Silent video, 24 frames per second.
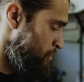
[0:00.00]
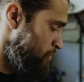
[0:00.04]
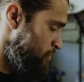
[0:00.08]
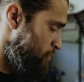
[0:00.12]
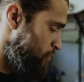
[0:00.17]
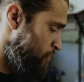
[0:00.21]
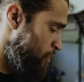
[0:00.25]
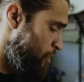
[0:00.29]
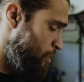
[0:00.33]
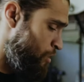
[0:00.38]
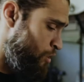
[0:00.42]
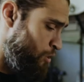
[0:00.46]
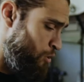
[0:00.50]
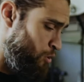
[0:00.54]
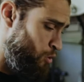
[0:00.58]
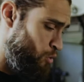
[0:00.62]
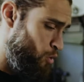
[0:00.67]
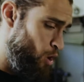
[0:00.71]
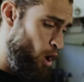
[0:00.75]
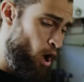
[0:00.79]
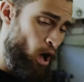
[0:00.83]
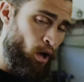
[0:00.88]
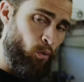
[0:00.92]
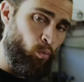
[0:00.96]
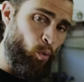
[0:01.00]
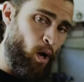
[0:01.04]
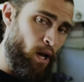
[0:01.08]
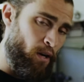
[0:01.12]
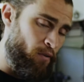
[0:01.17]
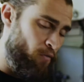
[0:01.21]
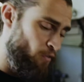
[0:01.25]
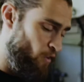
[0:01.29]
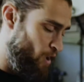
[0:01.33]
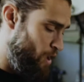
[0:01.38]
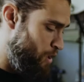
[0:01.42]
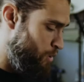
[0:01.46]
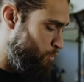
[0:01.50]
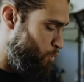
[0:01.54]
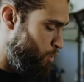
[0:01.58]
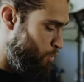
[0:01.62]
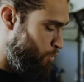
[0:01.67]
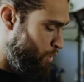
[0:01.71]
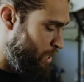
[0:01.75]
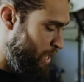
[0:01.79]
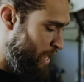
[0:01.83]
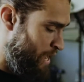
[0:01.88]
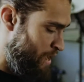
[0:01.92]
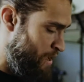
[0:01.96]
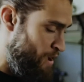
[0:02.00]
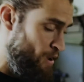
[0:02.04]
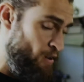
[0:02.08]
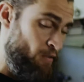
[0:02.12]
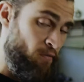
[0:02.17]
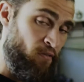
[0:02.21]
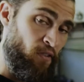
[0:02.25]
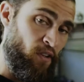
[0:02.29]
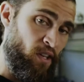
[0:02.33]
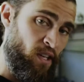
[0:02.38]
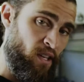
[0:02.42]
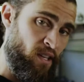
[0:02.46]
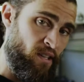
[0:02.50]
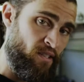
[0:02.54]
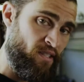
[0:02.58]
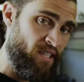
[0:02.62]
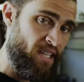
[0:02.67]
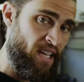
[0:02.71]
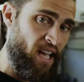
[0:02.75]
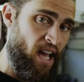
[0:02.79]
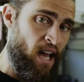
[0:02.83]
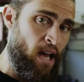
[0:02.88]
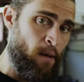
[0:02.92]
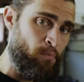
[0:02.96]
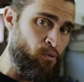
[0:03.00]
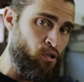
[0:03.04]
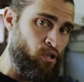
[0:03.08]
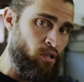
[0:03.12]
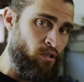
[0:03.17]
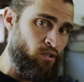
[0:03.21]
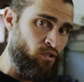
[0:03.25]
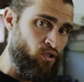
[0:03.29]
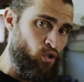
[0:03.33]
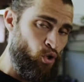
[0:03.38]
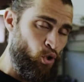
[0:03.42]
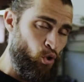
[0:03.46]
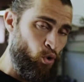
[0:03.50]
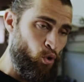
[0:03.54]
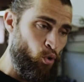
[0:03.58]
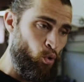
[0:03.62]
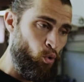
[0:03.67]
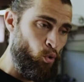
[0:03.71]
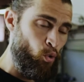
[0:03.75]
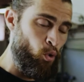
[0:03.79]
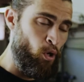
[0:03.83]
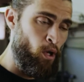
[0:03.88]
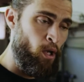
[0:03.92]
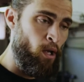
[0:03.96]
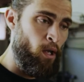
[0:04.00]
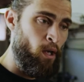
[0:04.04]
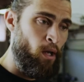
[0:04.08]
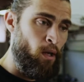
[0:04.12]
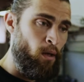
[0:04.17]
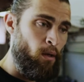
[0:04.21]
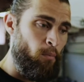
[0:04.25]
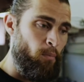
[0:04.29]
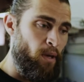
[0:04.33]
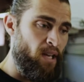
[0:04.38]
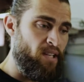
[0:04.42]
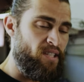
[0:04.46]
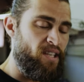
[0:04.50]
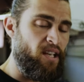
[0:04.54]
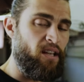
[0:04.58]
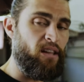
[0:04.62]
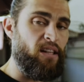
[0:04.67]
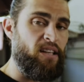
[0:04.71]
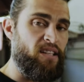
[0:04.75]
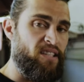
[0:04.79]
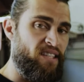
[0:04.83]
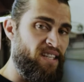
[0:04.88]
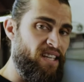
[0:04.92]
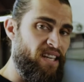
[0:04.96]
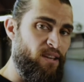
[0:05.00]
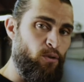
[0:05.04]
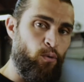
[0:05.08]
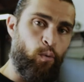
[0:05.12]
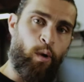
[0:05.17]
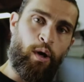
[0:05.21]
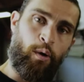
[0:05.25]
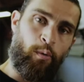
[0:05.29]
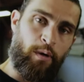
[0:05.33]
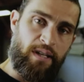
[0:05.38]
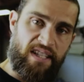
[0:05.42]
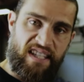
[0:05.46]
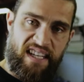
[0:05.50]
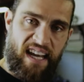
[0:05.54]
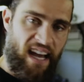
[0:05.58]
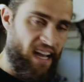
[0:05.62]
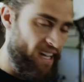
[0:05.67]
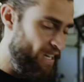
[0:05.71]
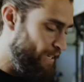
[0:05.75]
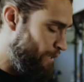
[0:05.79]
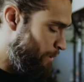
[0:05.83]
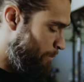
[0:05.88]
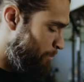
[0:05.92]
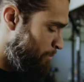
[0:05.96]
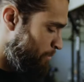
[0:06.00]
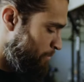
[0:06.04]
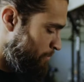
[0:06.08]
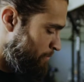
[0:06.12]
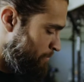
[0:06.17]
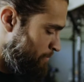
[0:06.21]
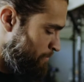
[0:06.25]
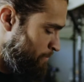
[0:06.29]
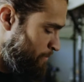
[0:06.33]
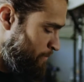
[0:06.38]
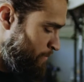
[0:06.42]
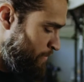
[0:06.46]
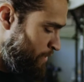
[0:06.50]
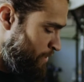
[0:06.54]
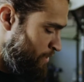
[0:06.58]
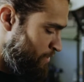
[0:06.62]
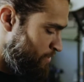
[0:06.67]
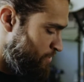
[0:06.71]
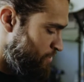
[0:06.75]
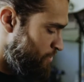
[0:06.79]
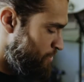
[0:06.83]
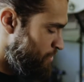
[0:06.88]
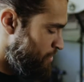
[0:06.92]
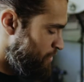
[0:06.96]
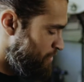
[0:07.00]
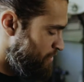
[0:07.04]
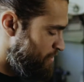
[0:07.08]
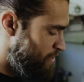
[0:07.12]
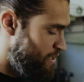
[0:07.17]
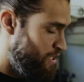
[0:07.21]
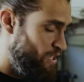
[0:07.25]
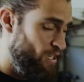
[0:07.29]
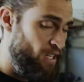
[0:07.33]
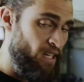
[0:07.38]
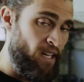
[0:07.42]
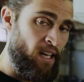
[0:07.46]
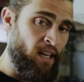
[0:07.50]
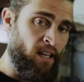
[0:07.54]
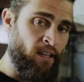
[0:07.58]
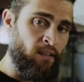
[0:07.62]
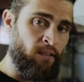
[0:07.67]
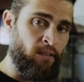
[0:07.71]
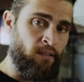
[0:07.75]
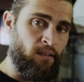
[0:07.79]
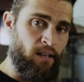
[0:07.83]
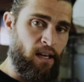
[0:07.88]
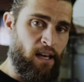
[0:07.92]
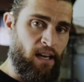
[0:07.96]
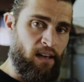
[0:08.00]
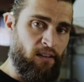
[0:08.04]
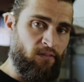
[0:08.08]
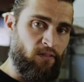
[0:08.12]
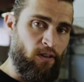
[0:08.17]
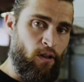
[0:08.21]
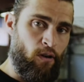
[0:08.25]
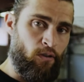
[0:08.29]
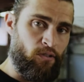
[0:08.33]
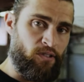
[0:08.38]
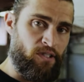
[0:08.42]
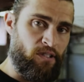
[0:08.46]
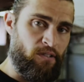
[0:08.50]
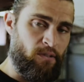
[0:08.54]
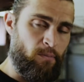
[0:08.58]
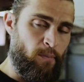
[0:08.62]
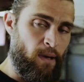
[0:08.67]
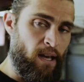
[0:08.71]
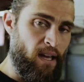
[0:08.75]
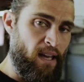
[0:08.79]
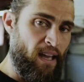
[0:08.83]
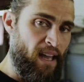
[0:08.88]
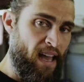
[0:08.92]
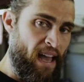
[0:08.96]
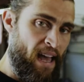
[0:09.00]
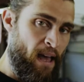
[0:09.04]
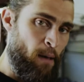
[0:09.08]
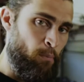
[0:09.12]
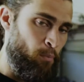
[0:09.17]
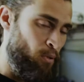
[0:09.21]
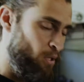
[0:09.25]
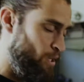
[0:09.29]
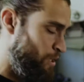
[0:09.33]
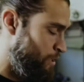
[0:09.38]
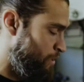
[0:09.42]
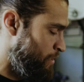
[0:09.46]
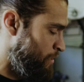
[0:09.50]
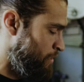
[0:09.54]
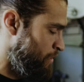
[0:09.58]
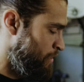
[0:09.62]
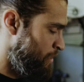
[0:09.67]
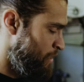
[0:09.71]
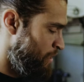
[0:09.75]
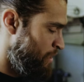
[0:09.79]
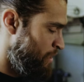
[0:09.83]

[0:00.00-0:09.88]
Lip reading: So on Wodify, what we have is the option to basically see where we stack up. So you can see again, I've logged into my app here.